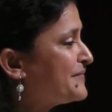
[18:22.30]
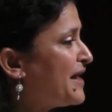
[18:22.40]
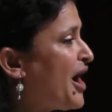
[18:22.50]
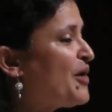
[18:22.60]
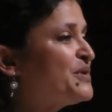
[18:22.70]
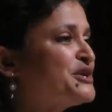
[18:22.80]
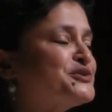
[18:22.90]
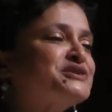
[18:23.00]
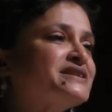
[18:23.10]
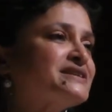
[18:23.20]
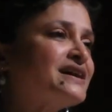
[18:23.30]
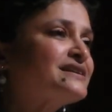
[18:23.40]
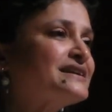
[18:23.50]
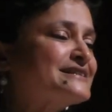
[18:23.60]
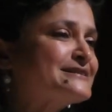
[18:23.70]
Howard Eugene
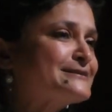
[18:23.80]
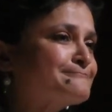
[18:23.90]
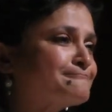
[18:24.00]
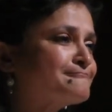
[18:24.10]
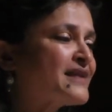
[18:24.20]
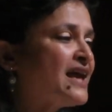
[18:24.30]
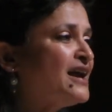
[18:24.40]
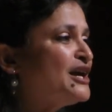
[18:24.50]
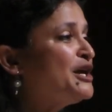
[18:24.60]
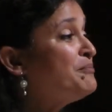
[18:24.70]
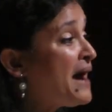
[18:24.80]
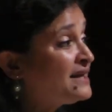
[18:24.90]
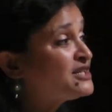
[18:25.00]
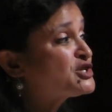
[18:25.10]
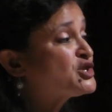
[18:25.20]
Douglas. He
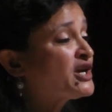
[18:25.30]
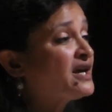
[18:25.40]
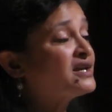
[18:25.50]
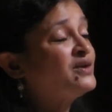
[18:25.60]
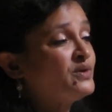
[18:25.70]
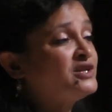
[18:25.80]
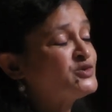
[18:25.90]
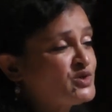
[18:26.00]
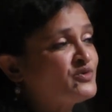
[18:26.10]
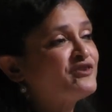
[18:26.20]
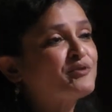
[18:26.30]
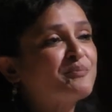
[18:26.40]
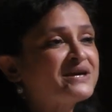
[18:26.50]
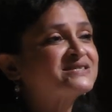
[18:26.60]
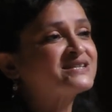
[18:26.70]
managed to get, this was one of the
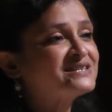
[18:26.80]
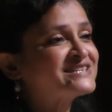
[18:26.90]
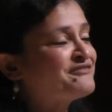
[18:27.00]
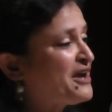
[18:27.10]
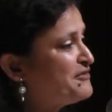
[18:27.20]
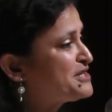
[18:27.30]
best deals I've ever